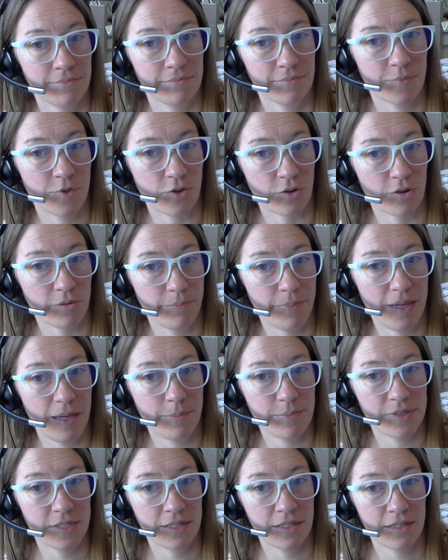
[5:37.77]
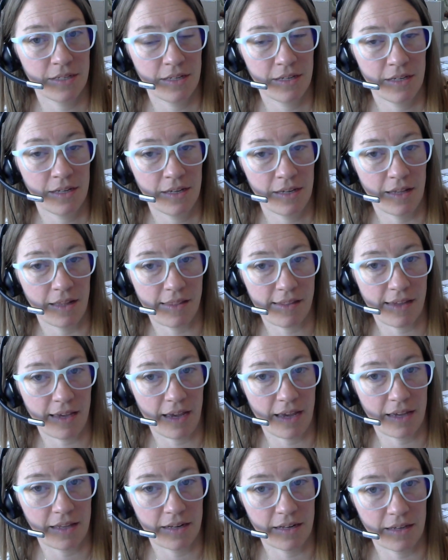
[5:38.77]
So it beeped. It's
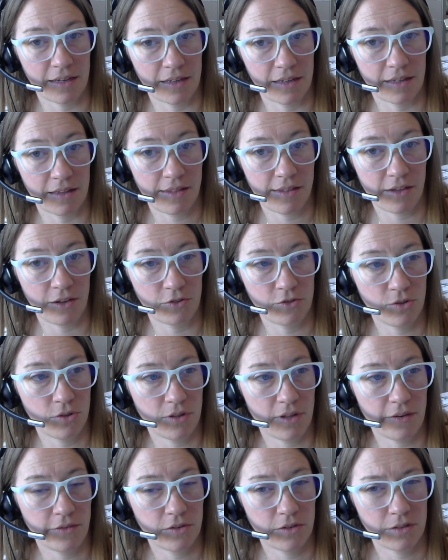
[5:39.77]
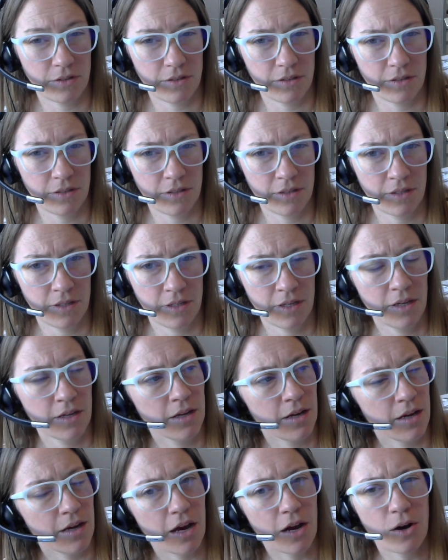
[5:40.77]
got a CO2 level.
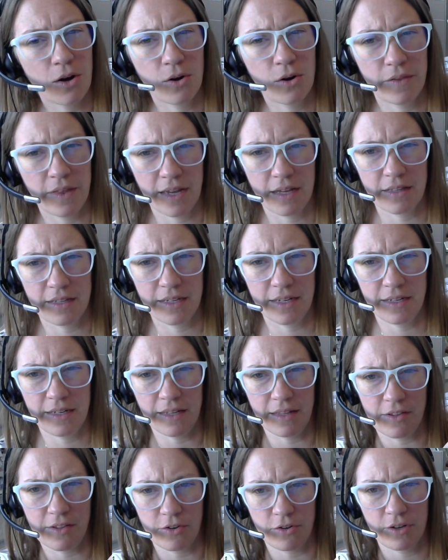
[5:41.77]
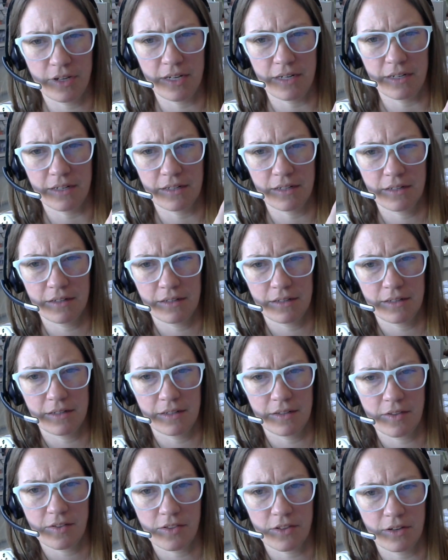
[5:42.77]
Oh, the LEDs are here.
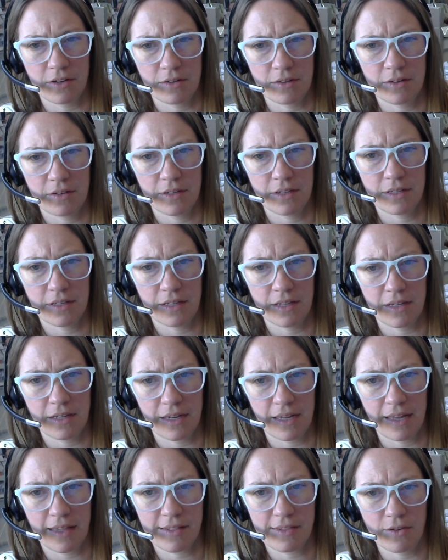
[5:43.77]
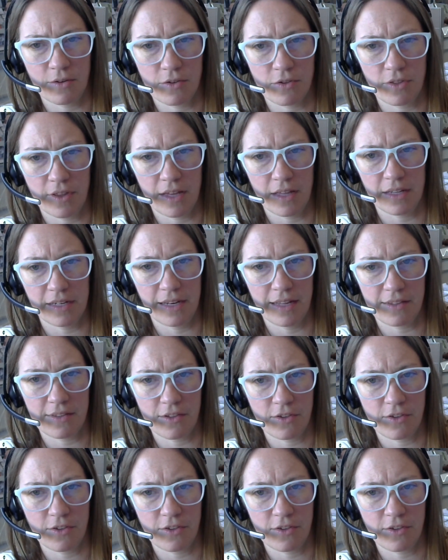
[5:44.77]
So I guess those are the LEDs.